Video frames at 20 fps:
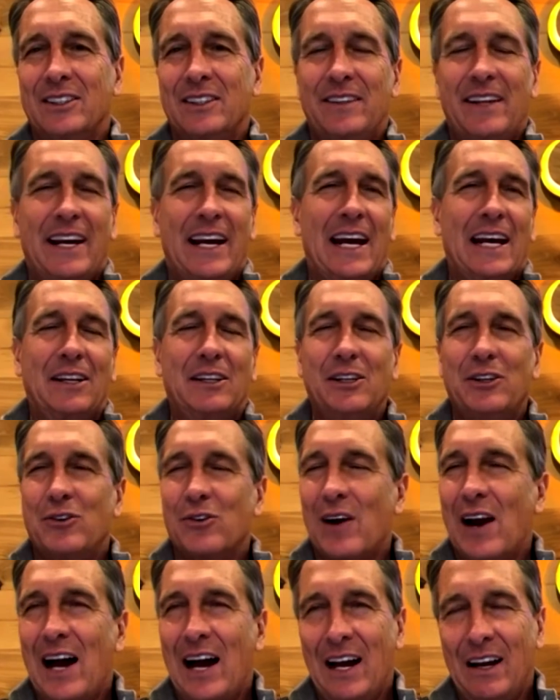and they had to
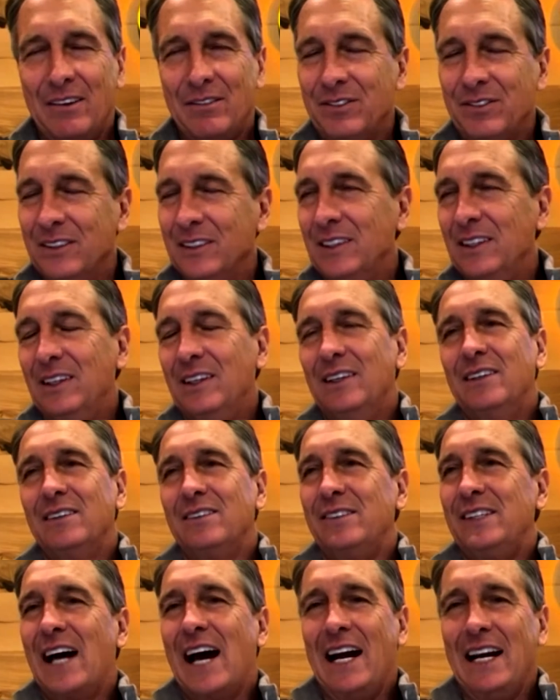drive
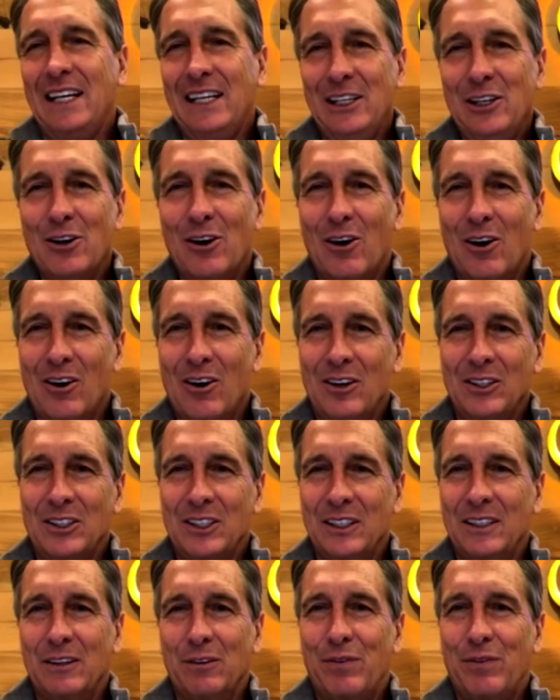90 yards
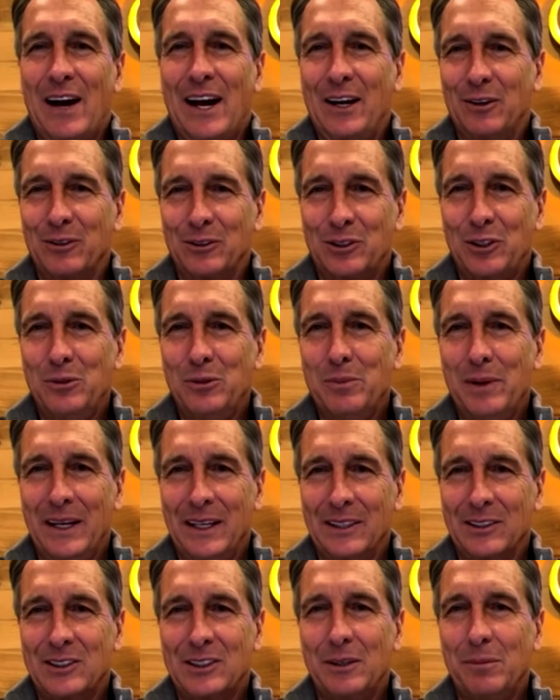in the final 2
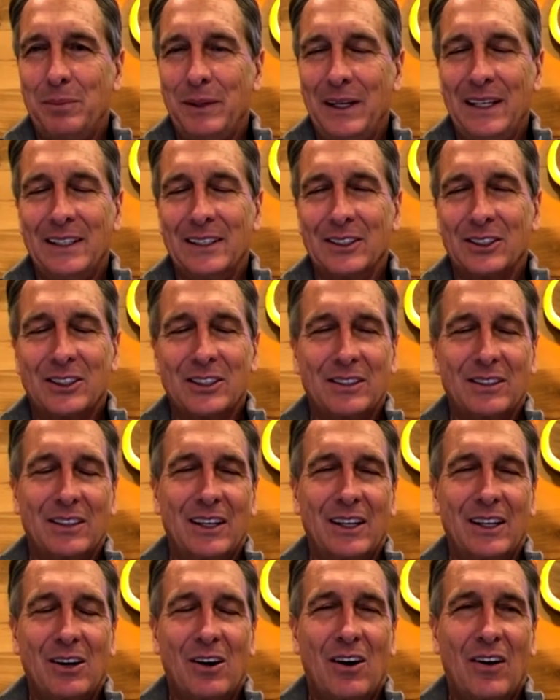minutes to beat us
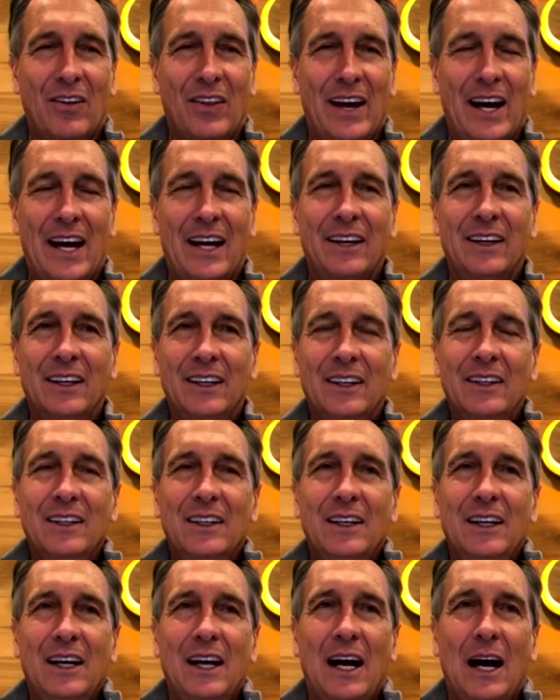and all that.
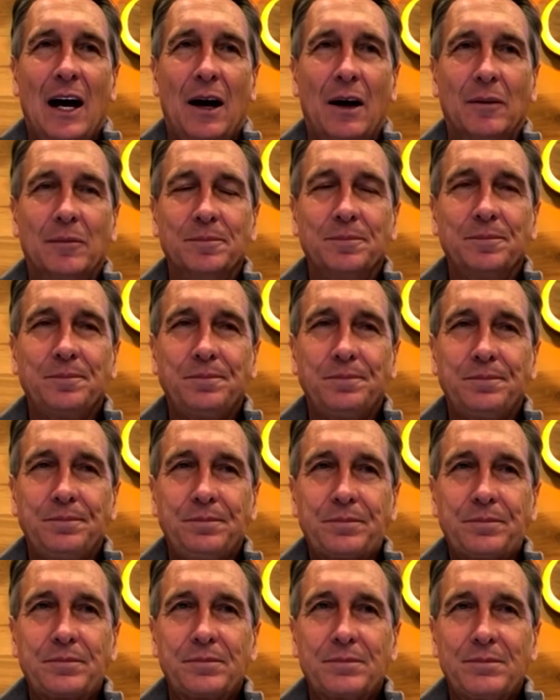
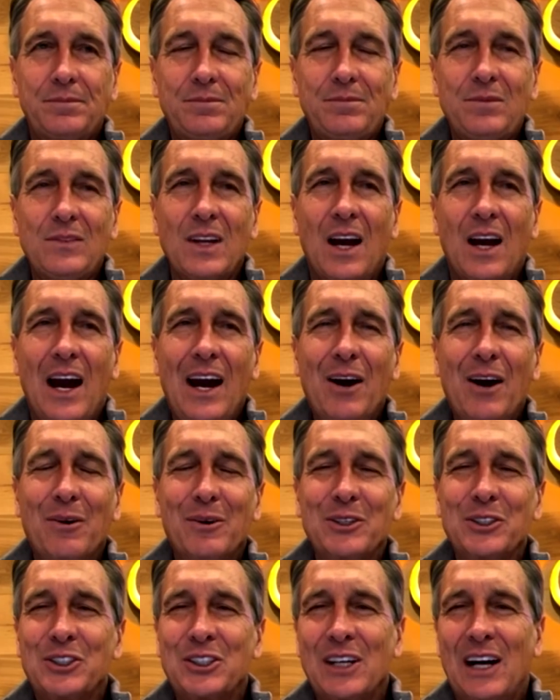I
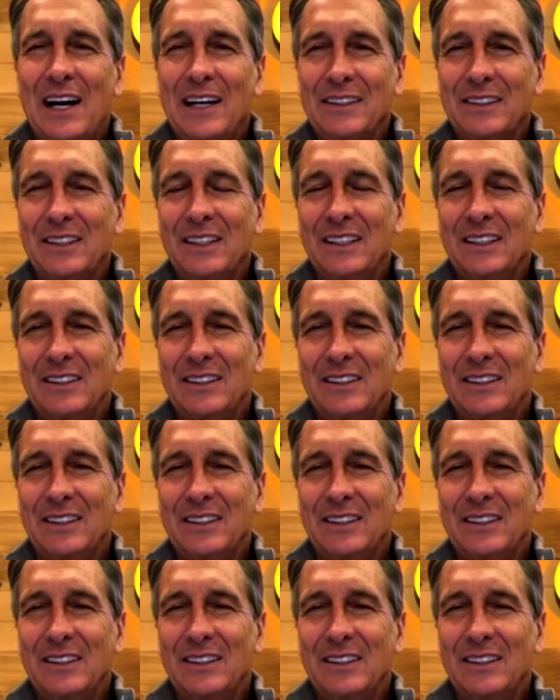always thought that